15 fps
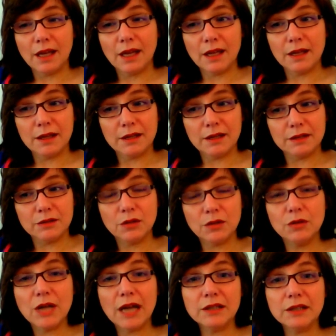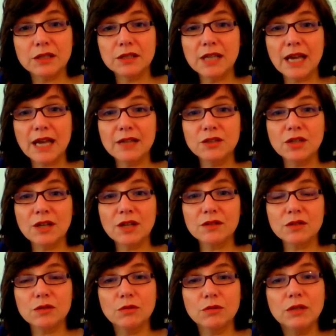uh, United
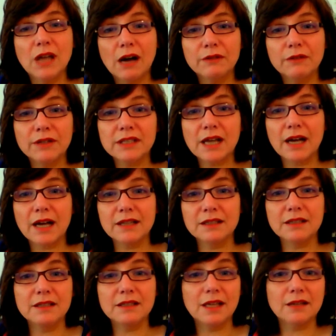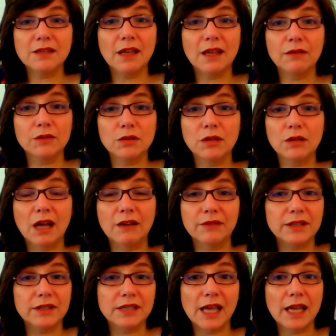Nations, to laugh at ICC and even to
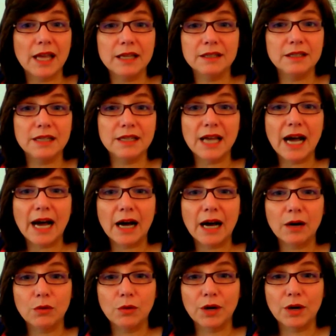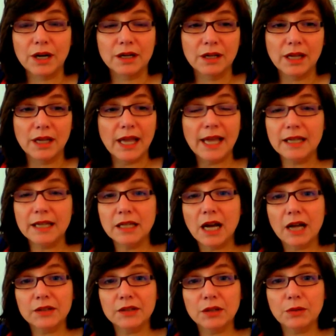laugh at ACR or any
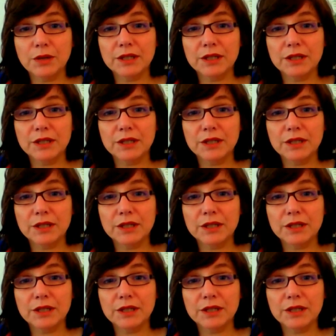other